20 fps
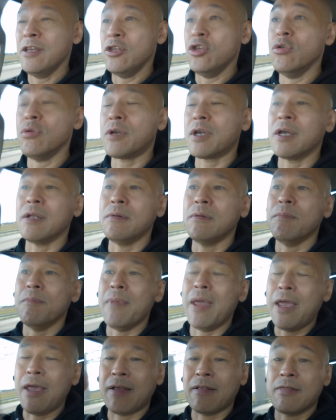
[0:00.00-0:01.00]
You can
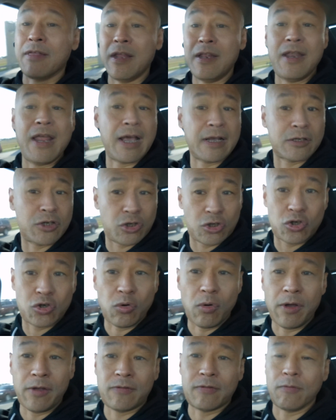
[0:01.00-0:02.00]
make the next
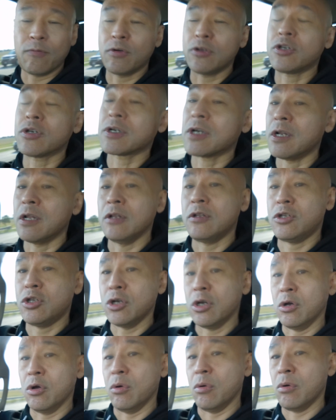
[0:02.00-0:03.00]
choice of what you're going to
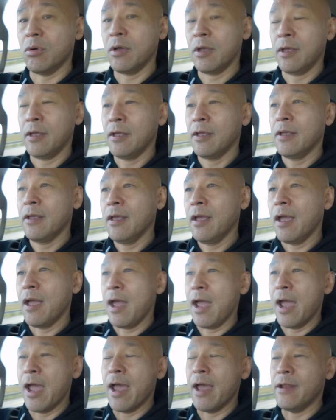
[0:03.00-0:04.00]
do
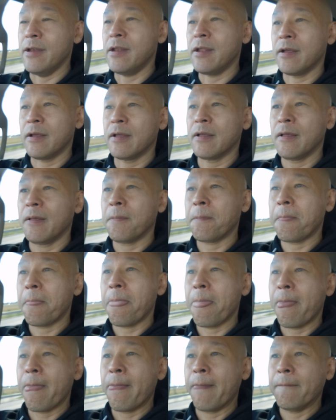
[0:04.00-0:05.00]
and
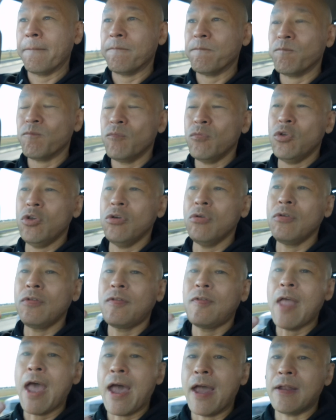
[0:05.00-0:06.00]

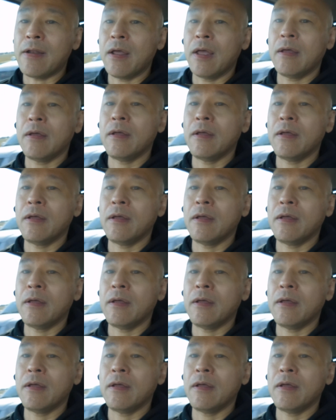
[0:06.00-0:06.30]
use that